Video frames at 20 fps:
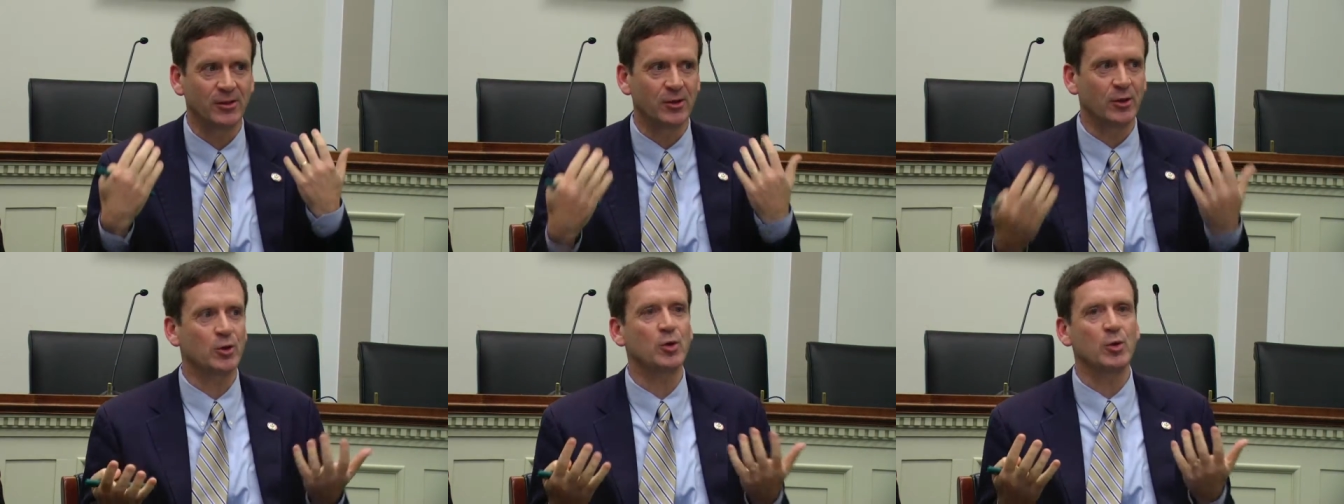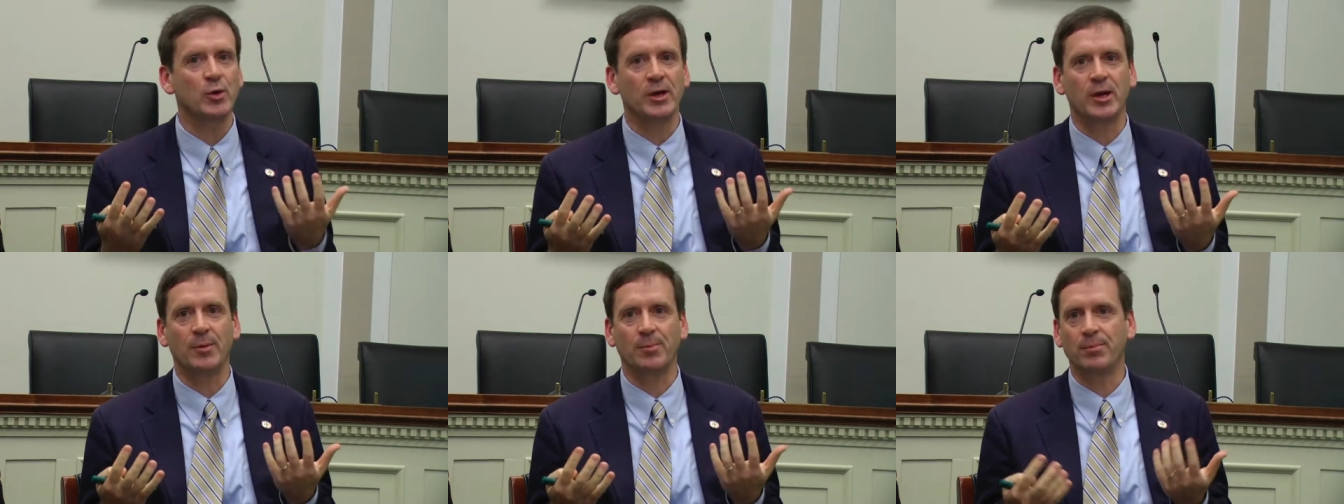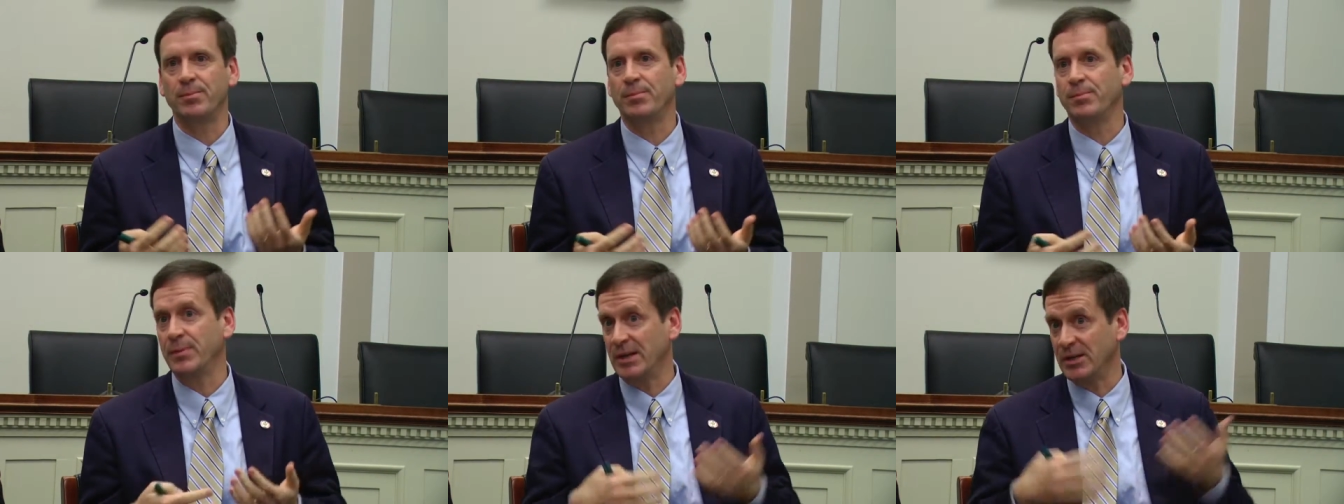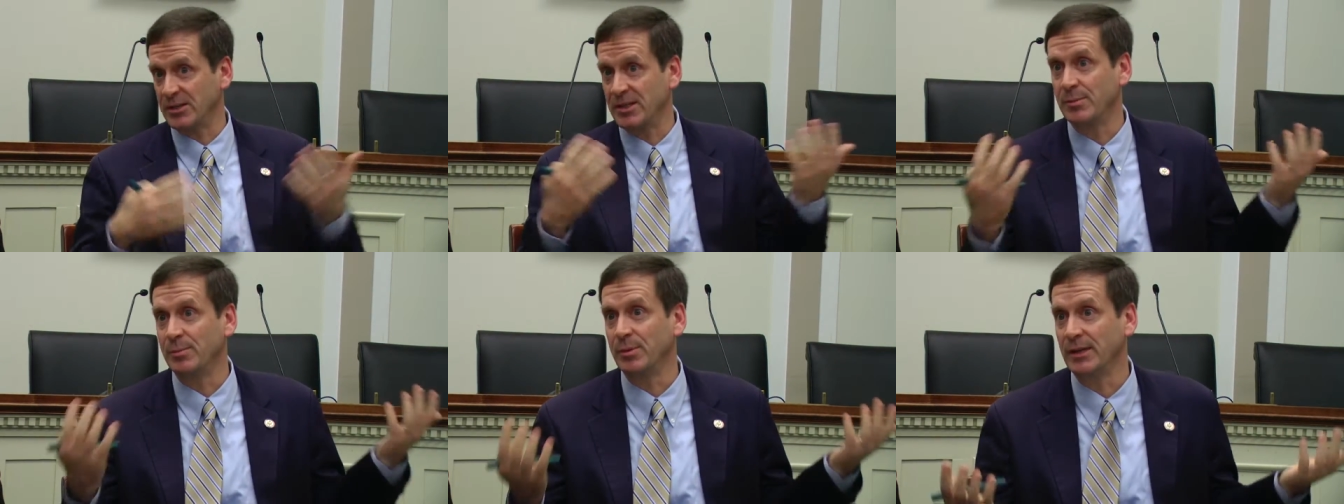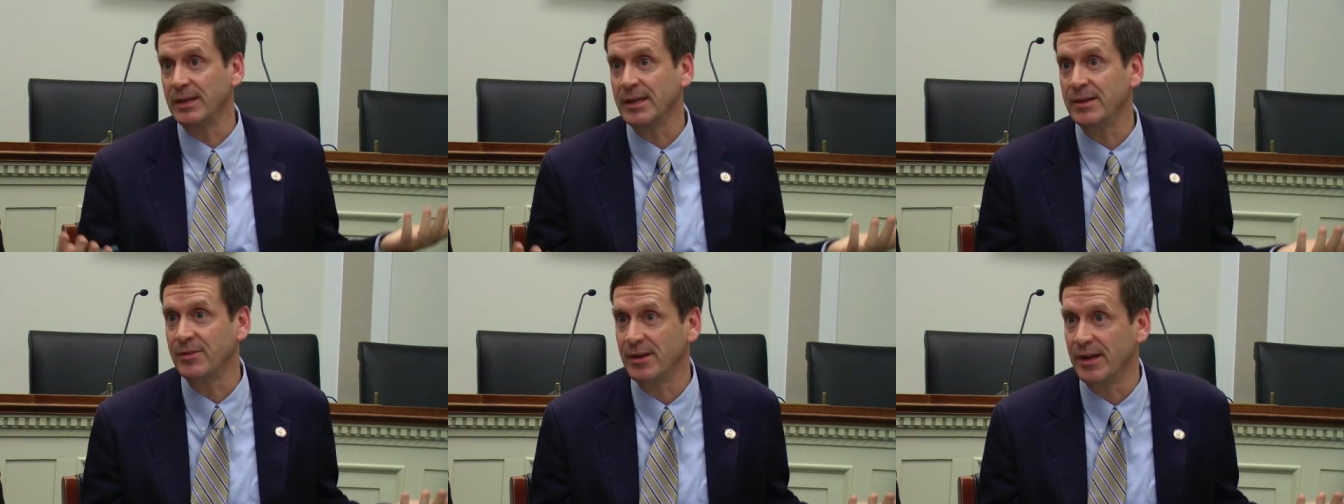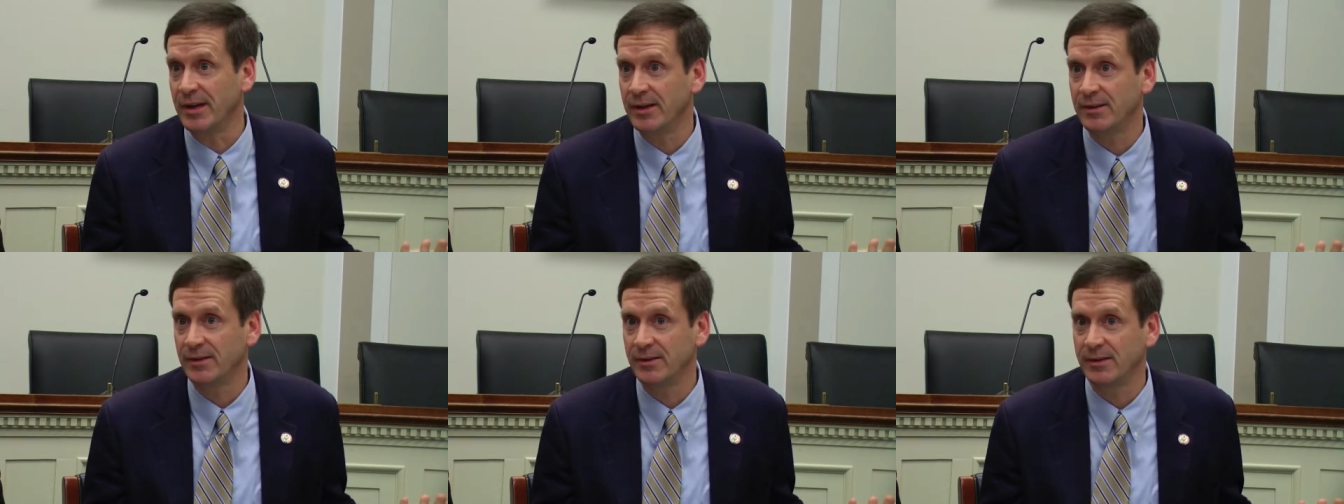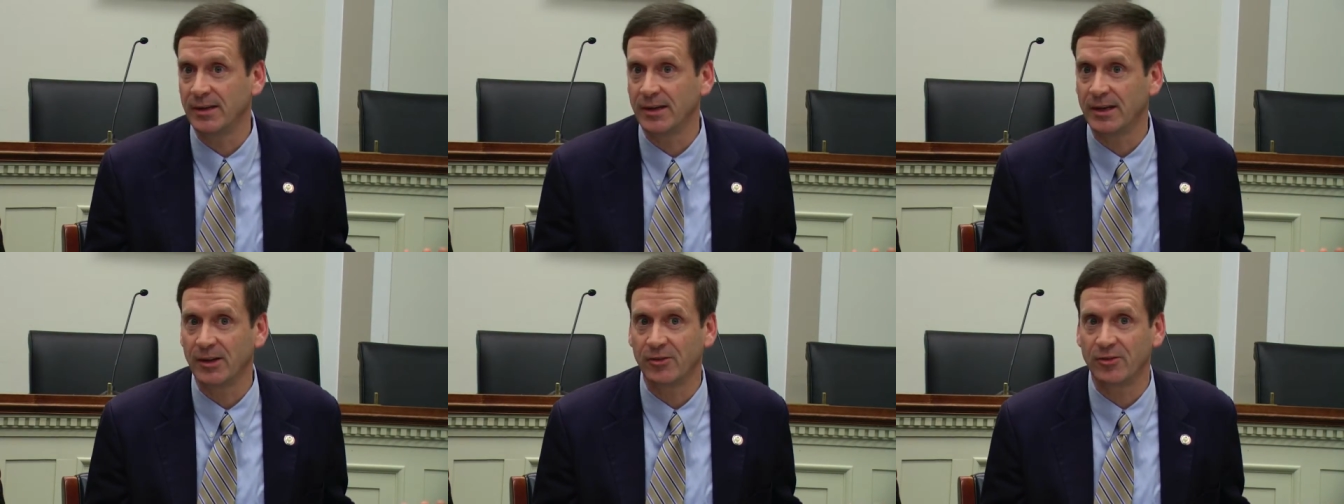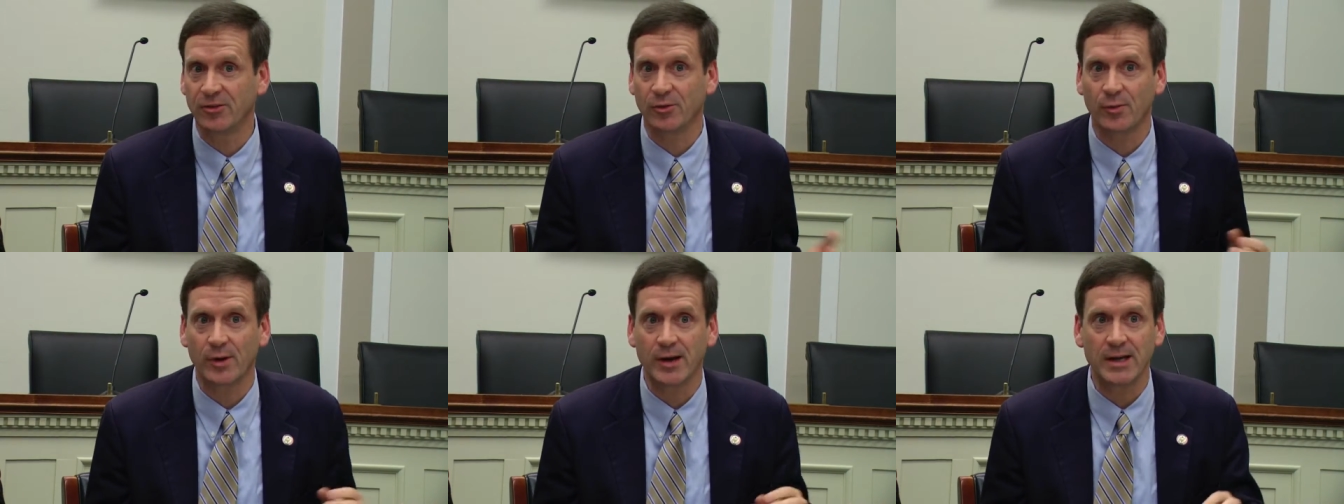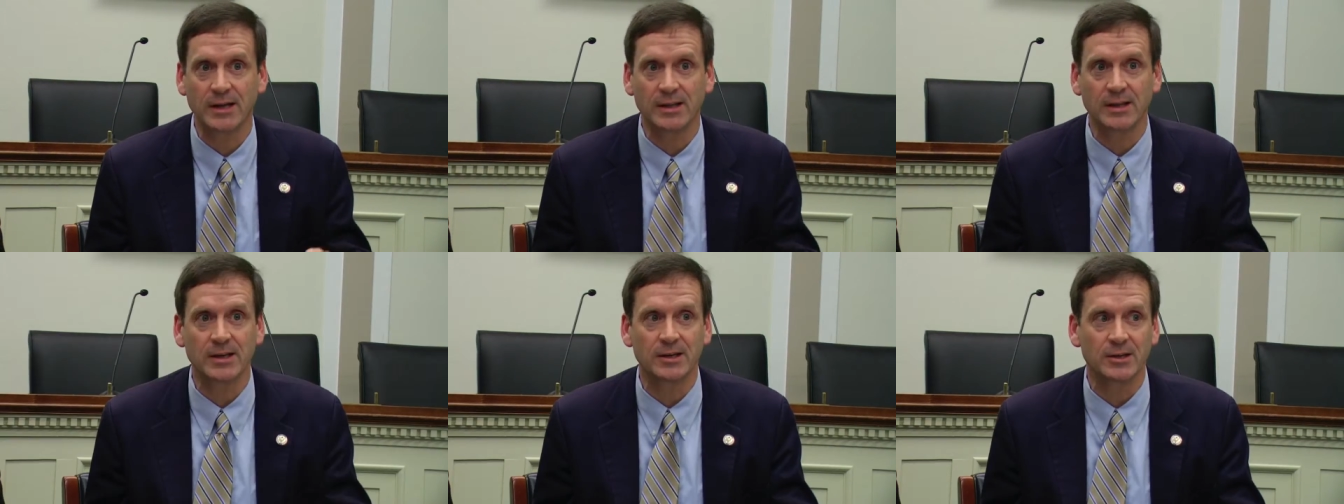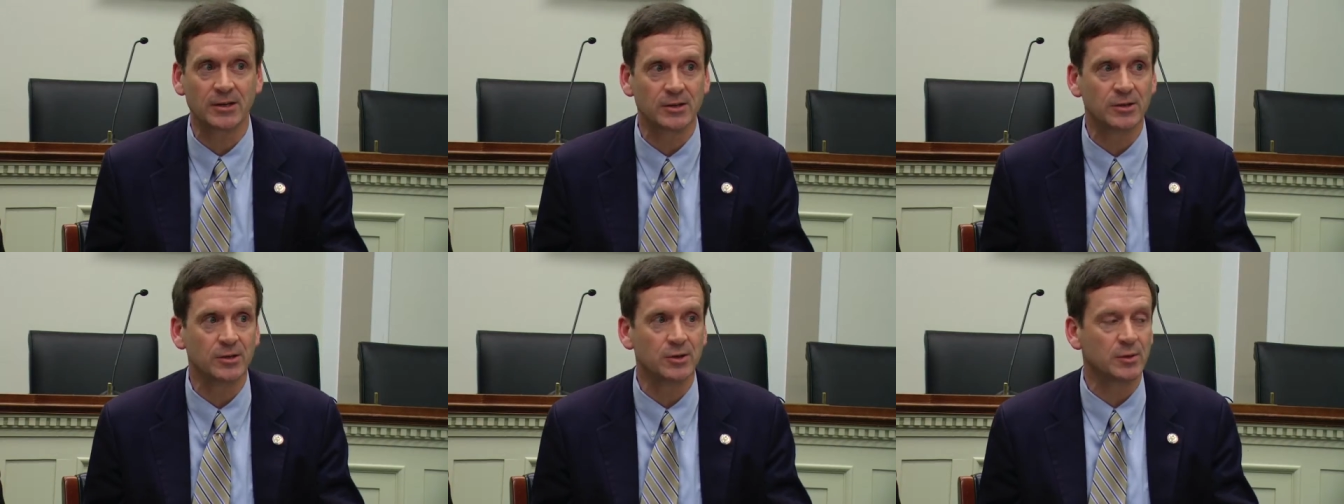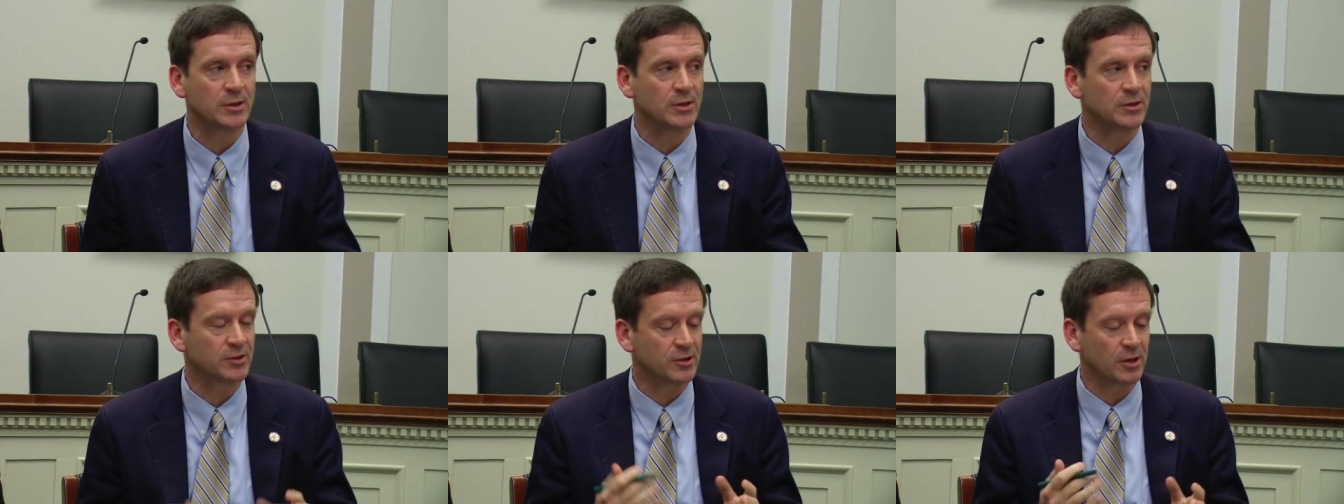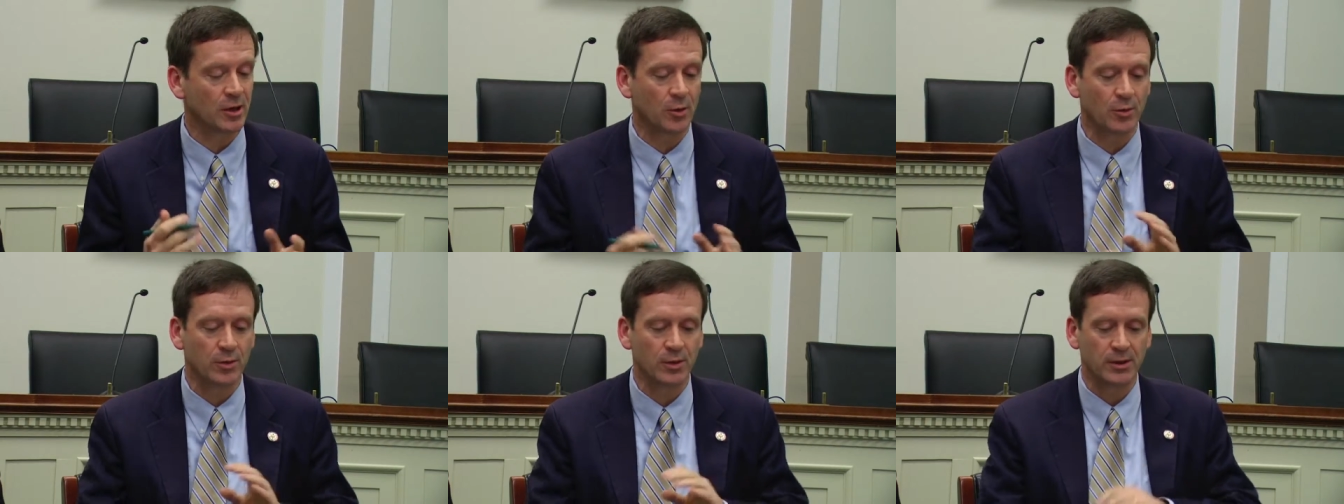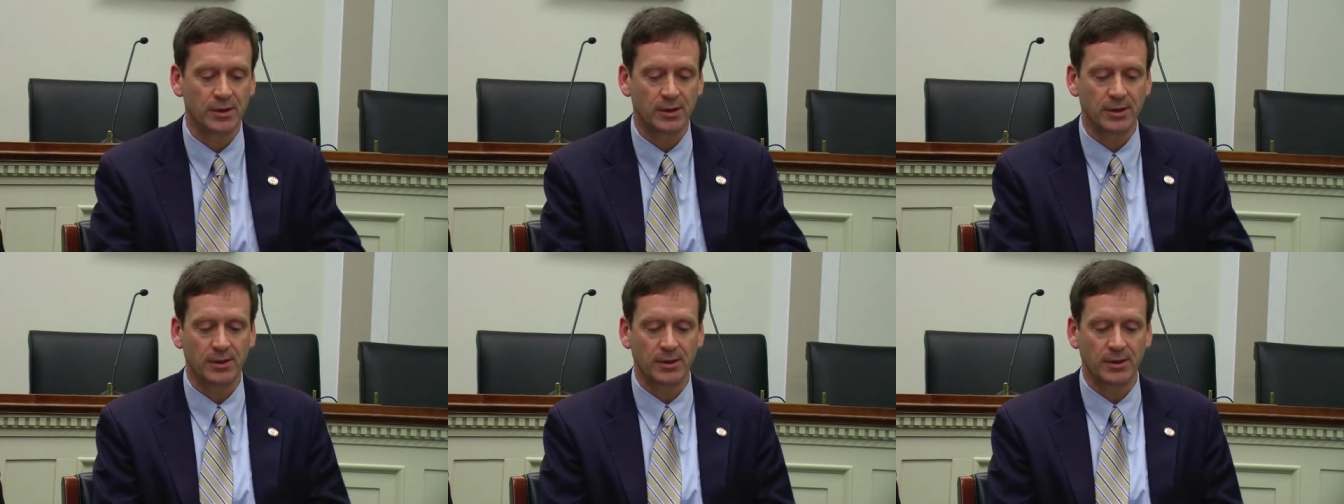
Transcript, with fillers: They're doing it because they believe in it, and it's the right thing to do. And so